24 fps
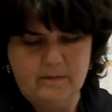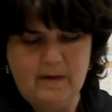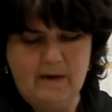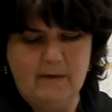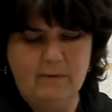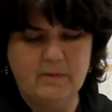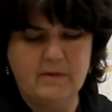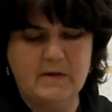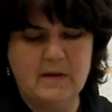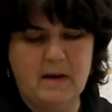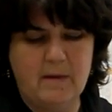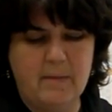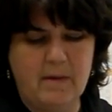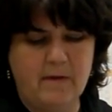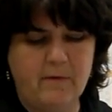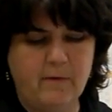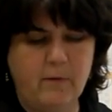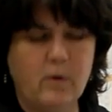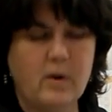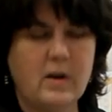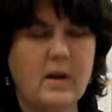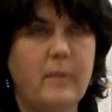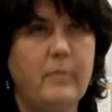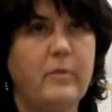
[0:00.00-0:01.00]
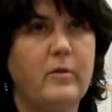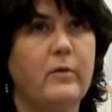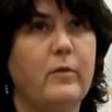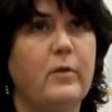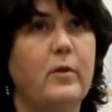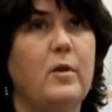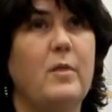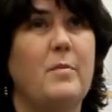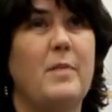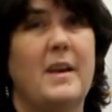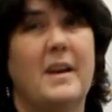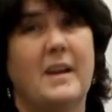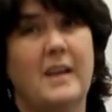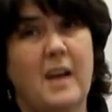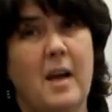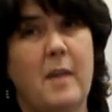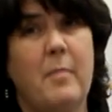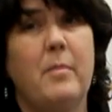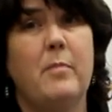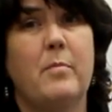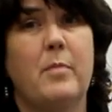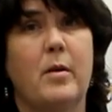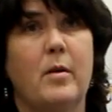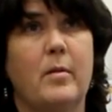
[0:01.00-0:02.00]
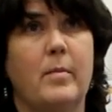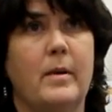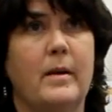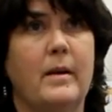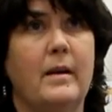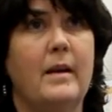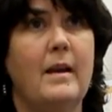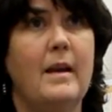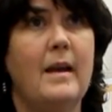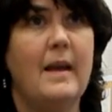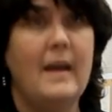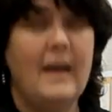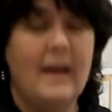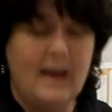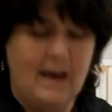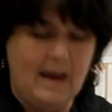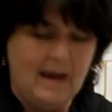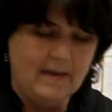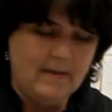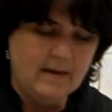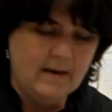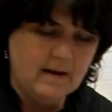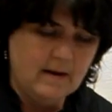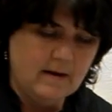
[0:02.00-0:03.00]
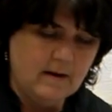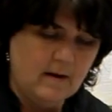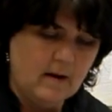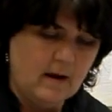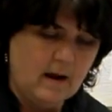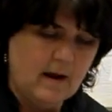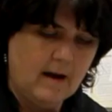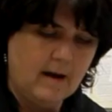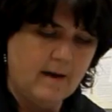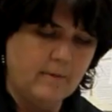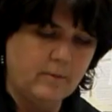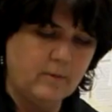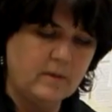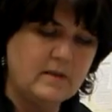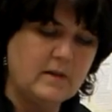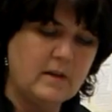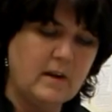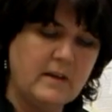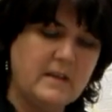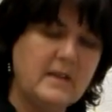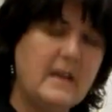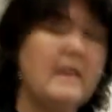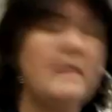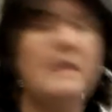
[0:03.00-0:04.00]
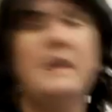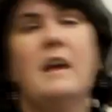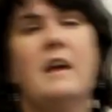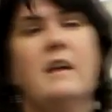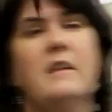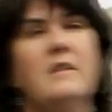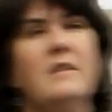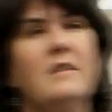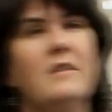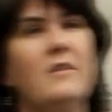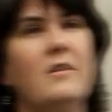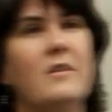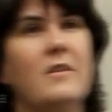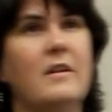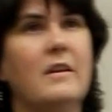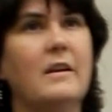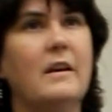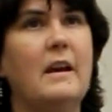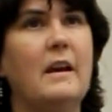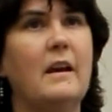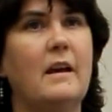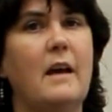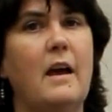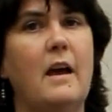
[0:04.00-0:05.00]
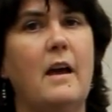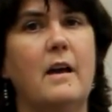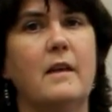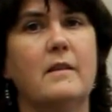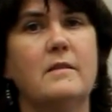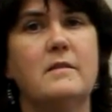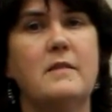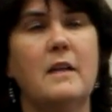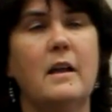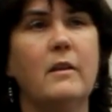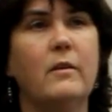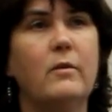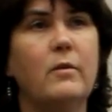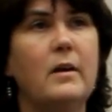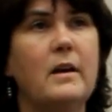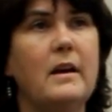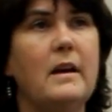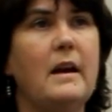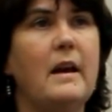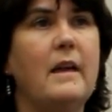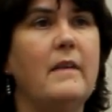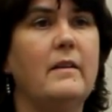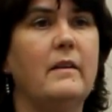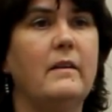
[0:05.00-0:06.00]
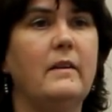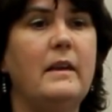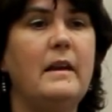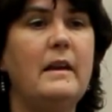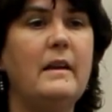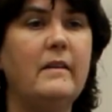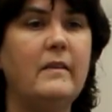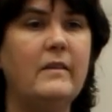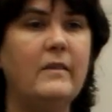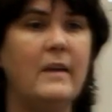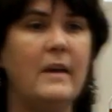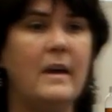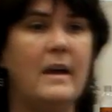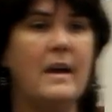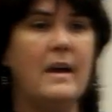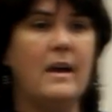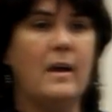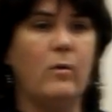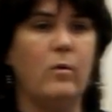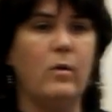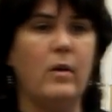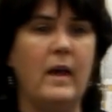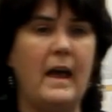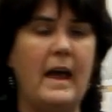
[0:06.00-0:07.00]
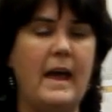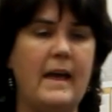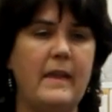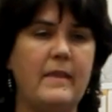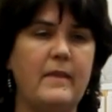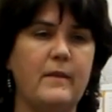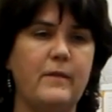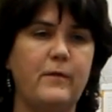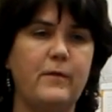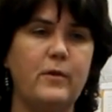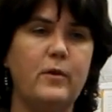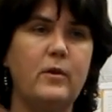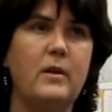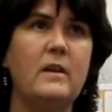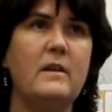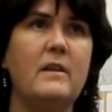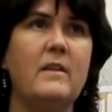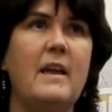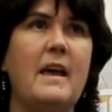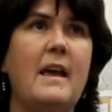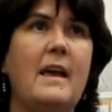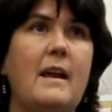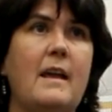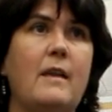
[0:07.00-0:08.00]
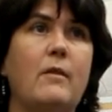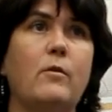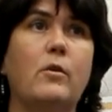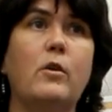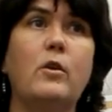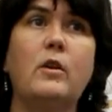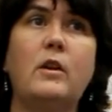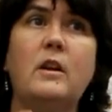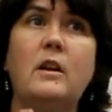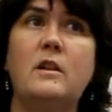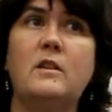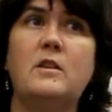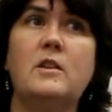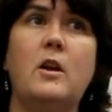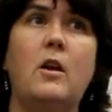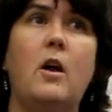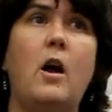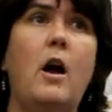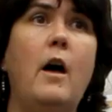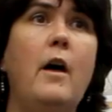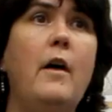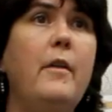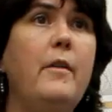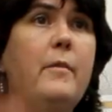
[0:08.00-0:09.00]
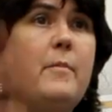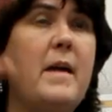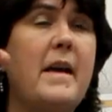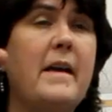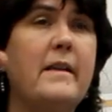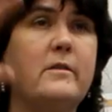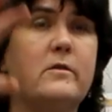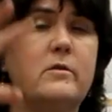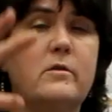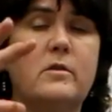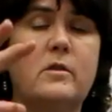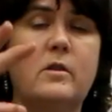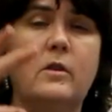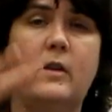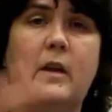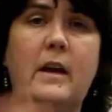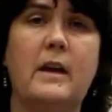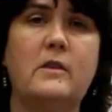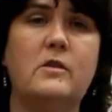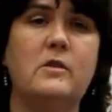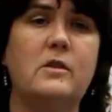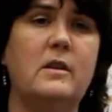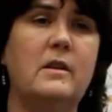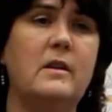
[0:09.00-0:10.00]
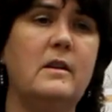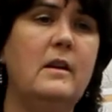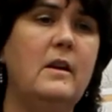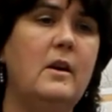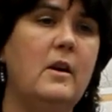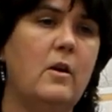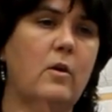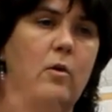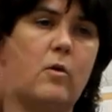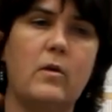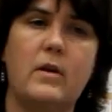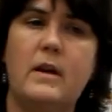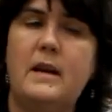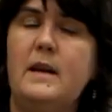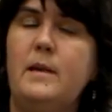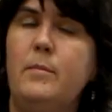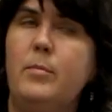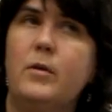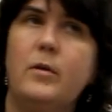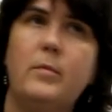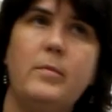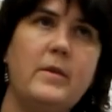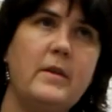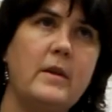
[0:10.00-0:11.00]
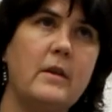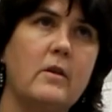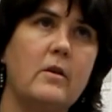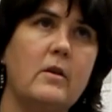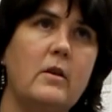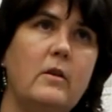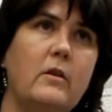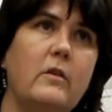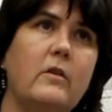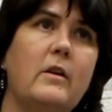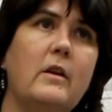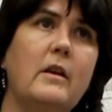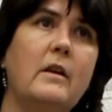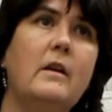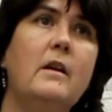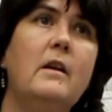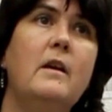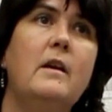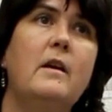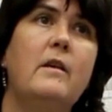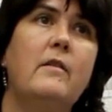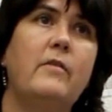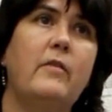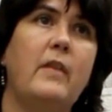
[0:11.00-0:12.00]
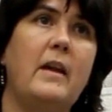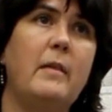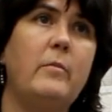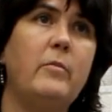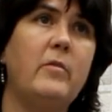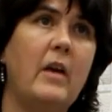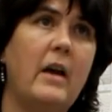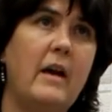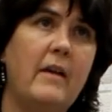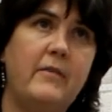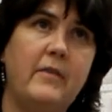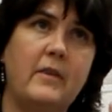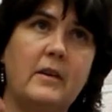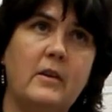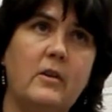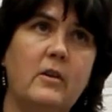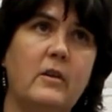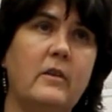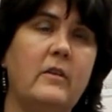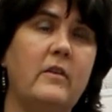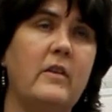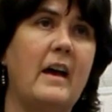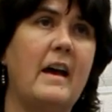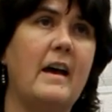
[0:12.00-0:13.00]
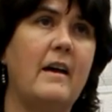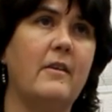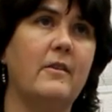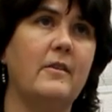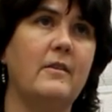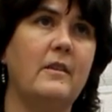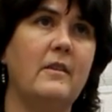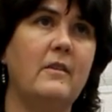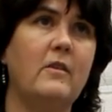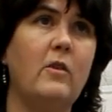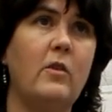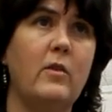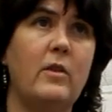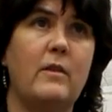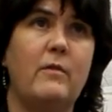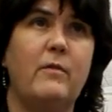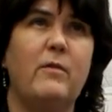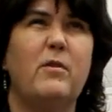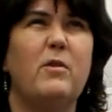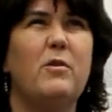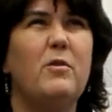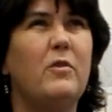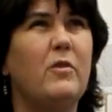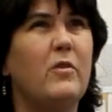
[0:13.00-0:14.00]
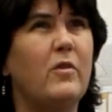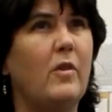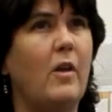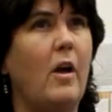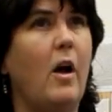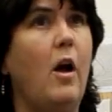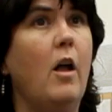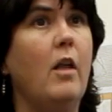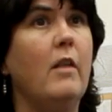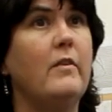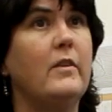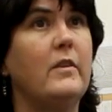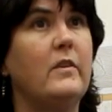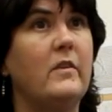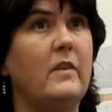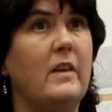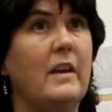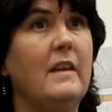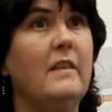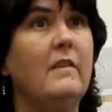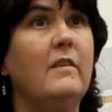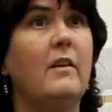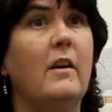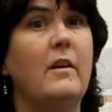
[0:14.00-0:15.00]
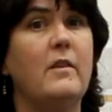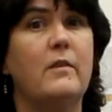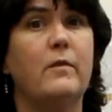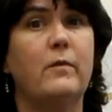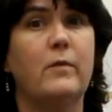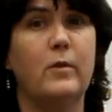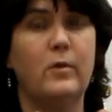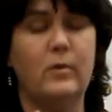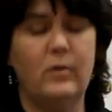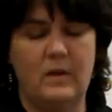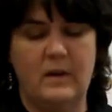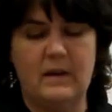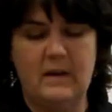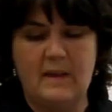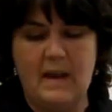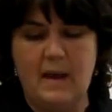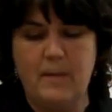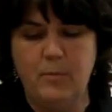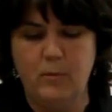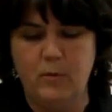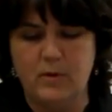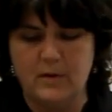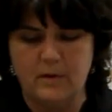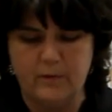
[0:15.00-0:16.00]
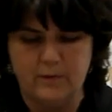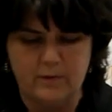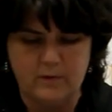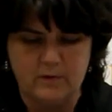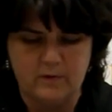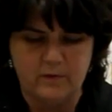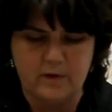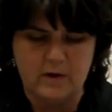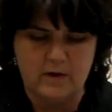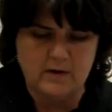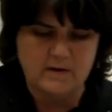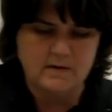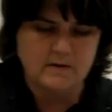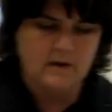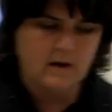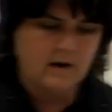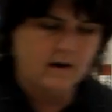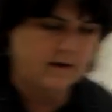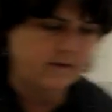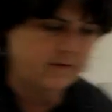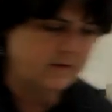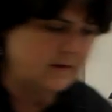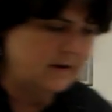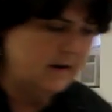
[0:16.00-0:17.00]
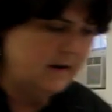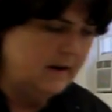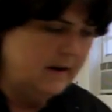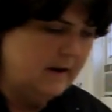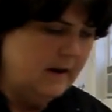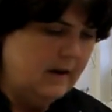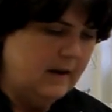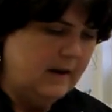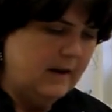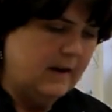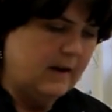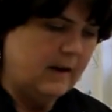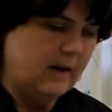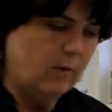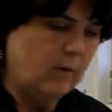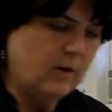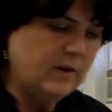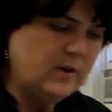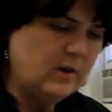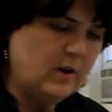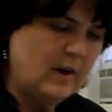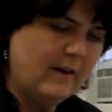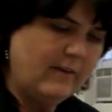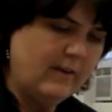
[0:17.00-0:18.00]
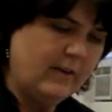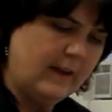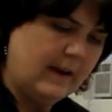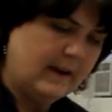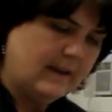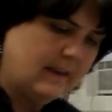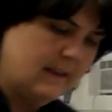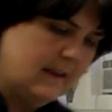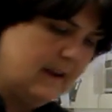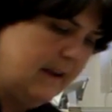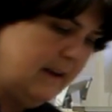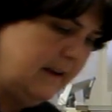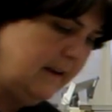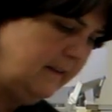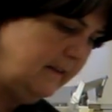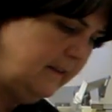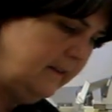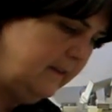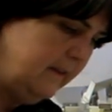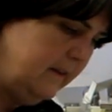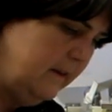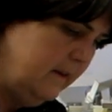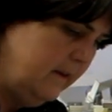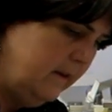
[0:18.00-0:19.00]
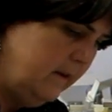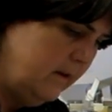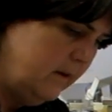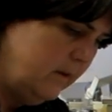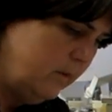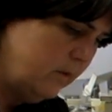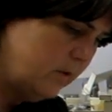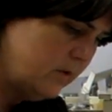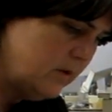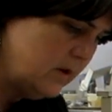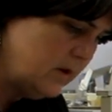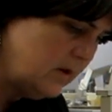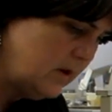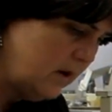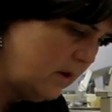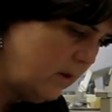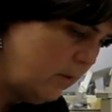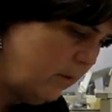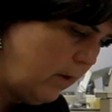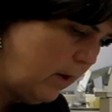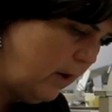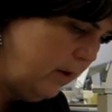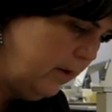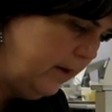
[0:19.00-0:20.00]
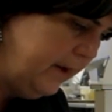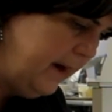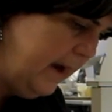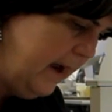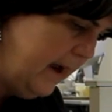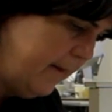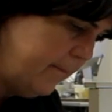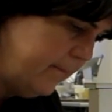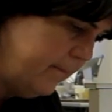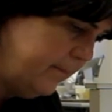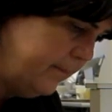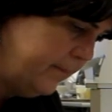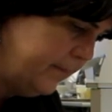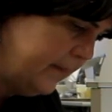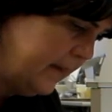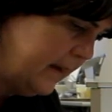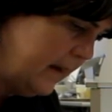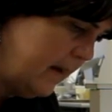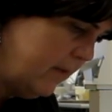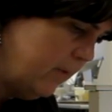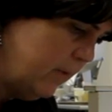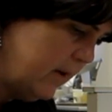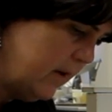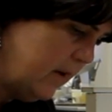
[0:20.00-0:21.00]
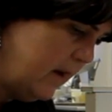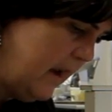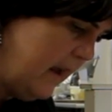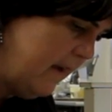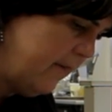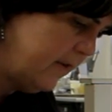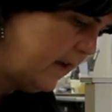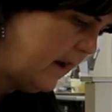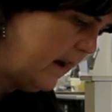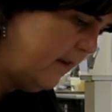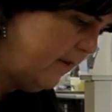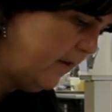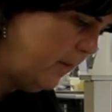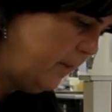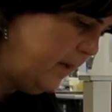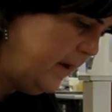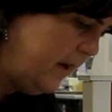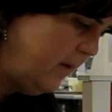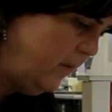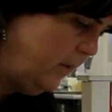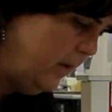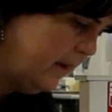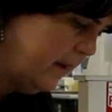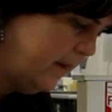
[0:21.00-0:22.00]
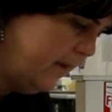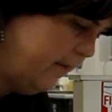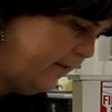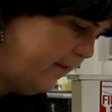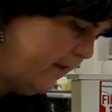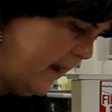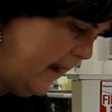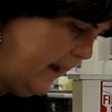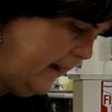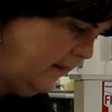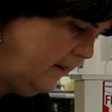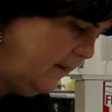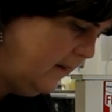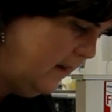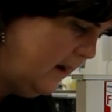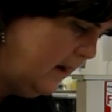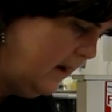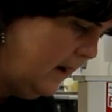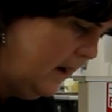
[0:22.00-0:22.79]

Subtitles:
I would say, about 4 cups of fruit, about a cup of bourbon. And then we saute the onions and the celery and the leeks. We'll add the fruit into that and cook it until all the Master's Collection, or any bourbon that you're using, flames off and cooks out. So the fruit's, all of it's inside the fruit, and at that point the fruit's very soft. And once you have it like this, we're just going to roll it up. And we're going to have kind of a pinwheel effect.